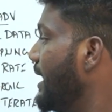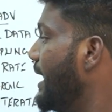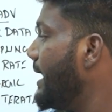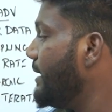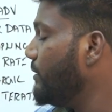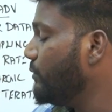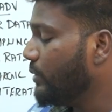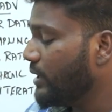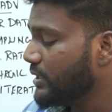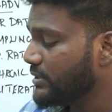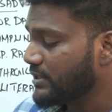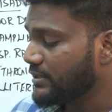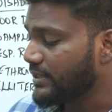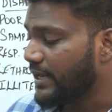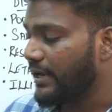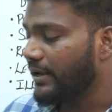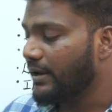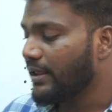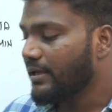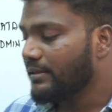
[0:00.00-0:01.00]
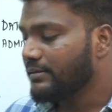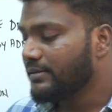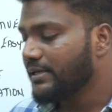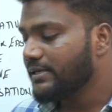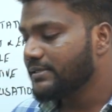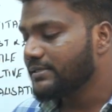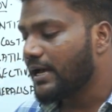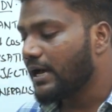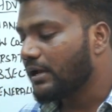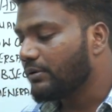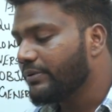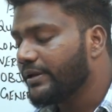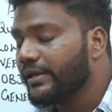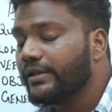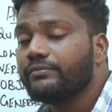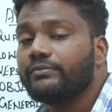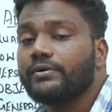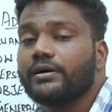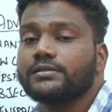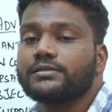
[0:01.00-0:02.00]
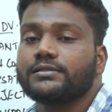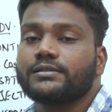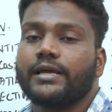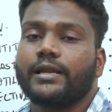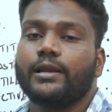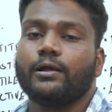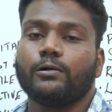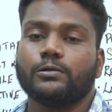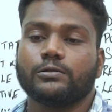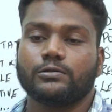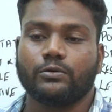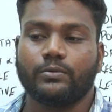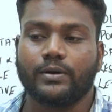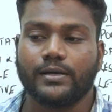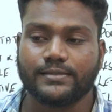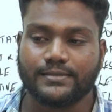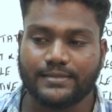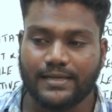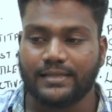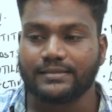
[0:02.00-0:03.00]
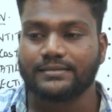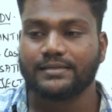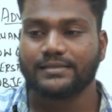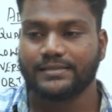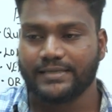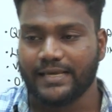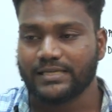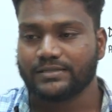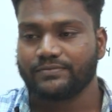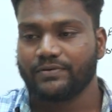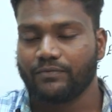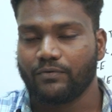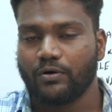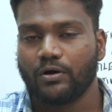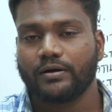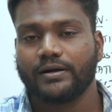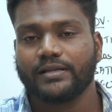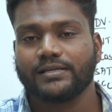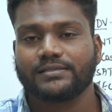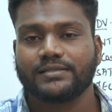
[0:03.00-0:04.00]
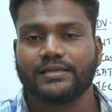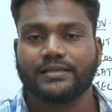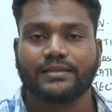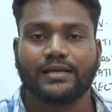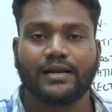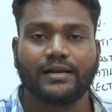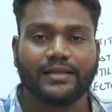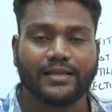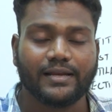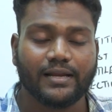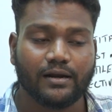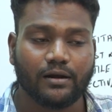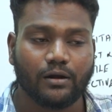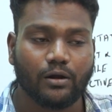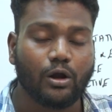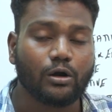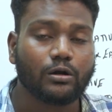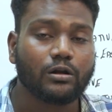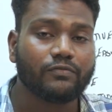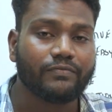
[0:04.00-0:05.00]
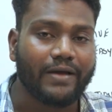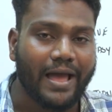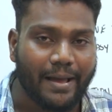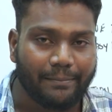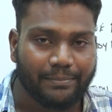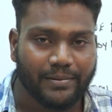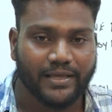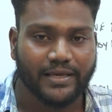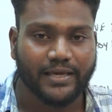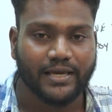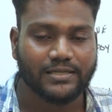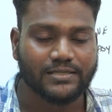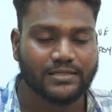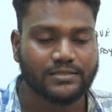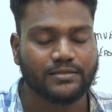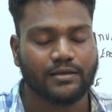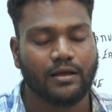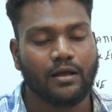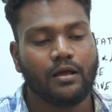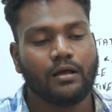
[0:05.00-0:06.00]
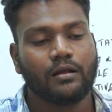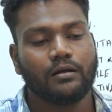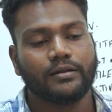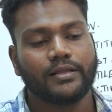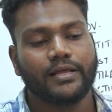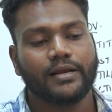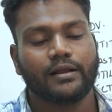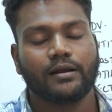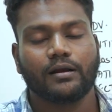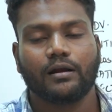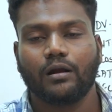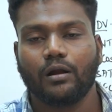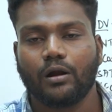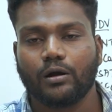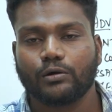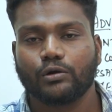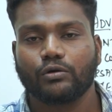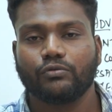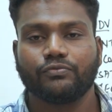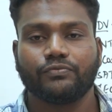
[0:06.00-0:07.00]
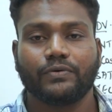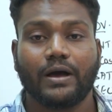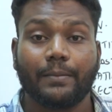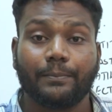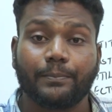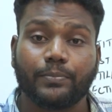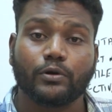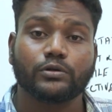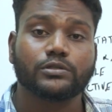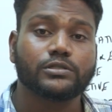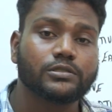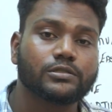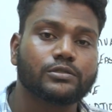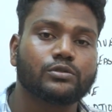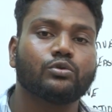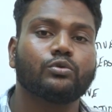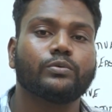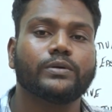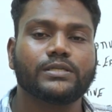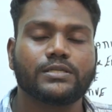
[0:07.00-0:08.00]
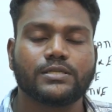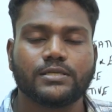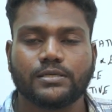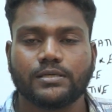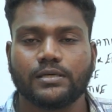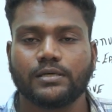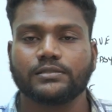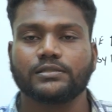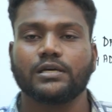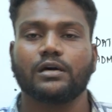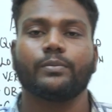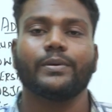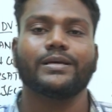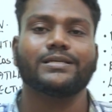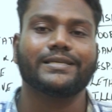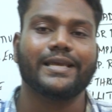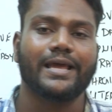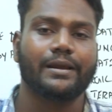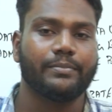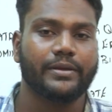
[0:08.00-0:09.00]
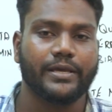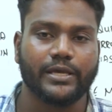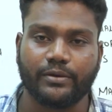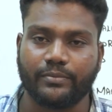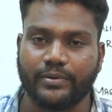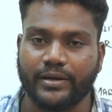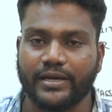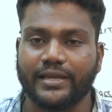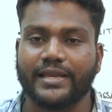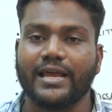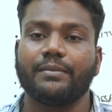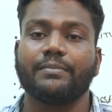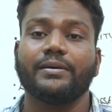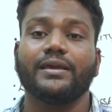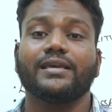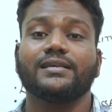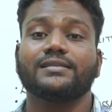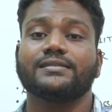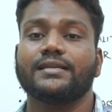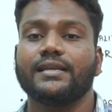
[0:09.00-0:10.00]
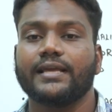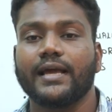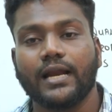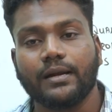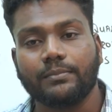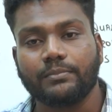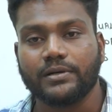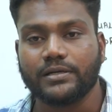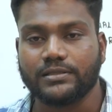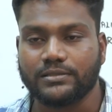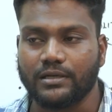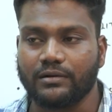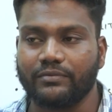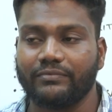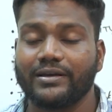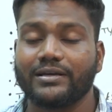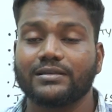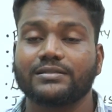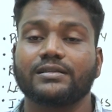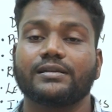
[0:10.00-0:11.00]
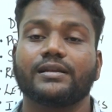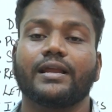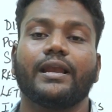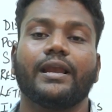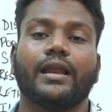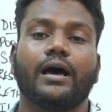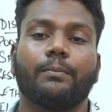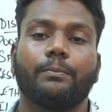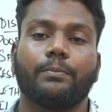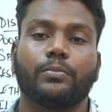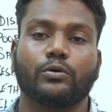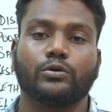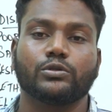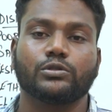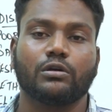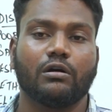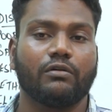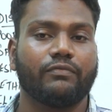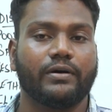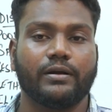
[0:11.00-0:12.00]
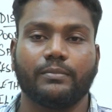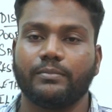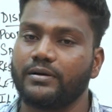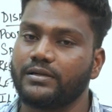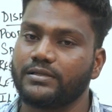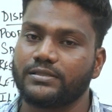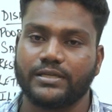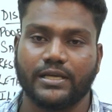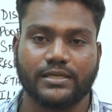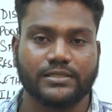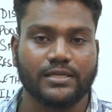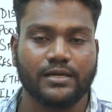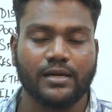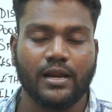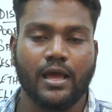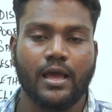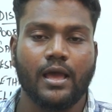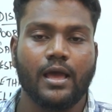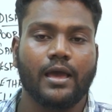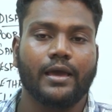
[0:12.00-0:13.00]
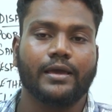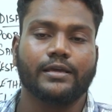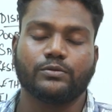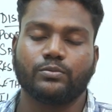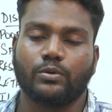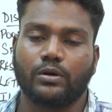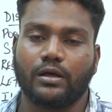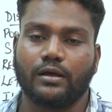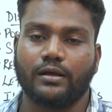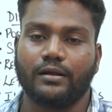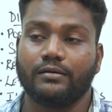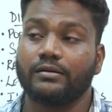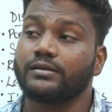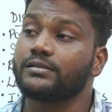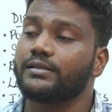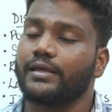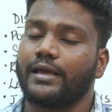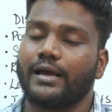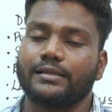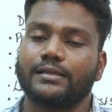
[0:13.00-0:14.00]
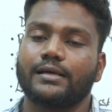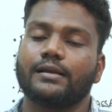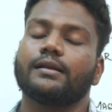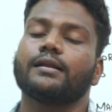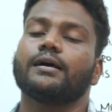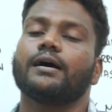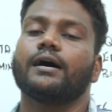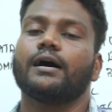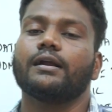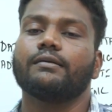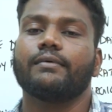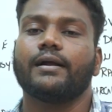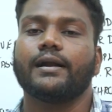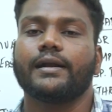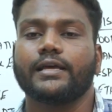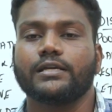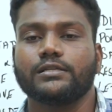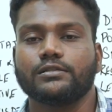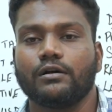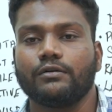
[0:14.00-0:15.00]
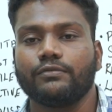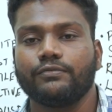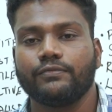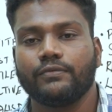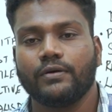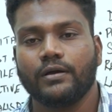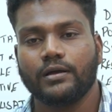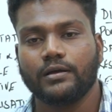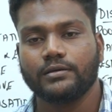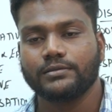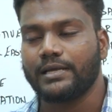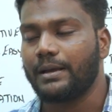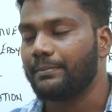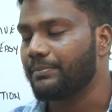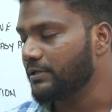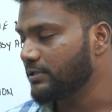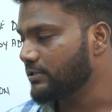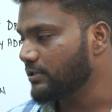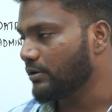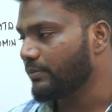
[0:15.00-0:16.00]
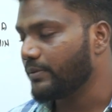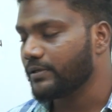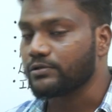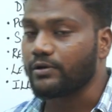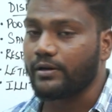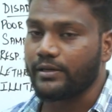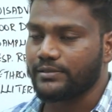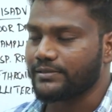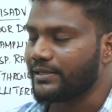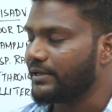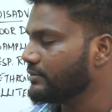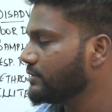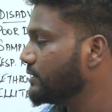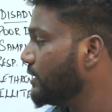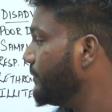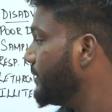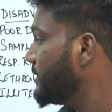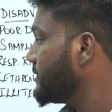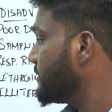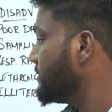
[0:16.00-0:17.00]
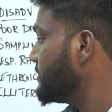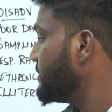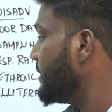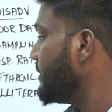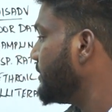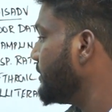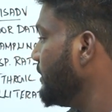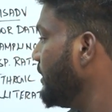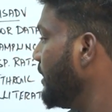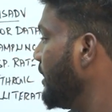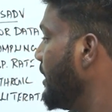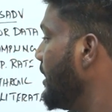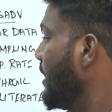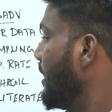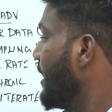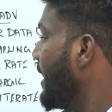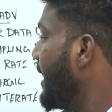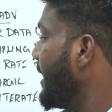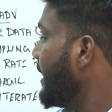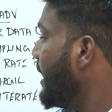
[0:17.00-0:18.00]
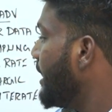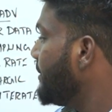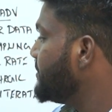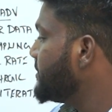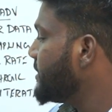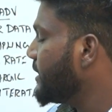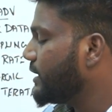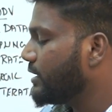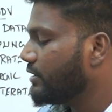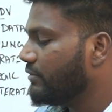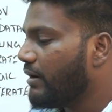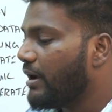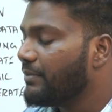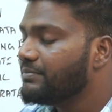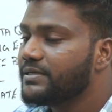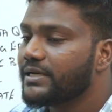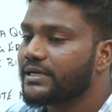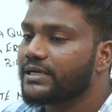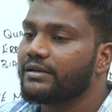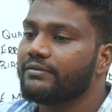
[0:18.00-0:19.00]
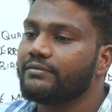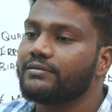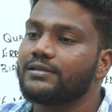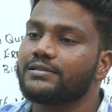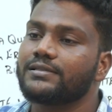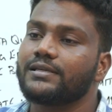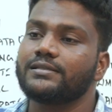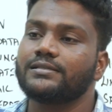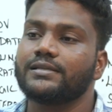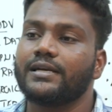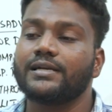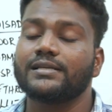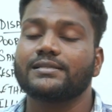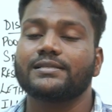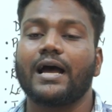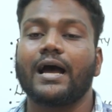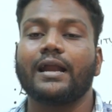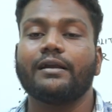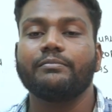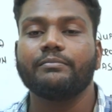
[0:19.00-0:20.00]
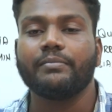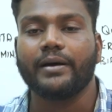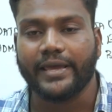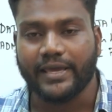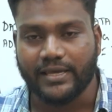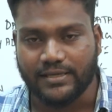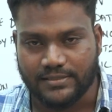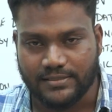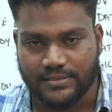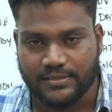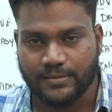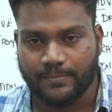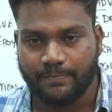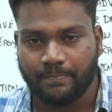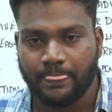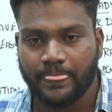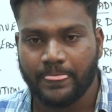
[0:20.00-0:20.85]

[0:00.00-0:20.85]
And versatile, these are very versatile also. Versatile in the sense, yes, we have already seen that there are a lot of applications, there are a lot of approaches through which surveys can be given. It can be easily administered. Versatile approach of administration is the other advantage of surveys in general. And objective in the sense, it is unbiased.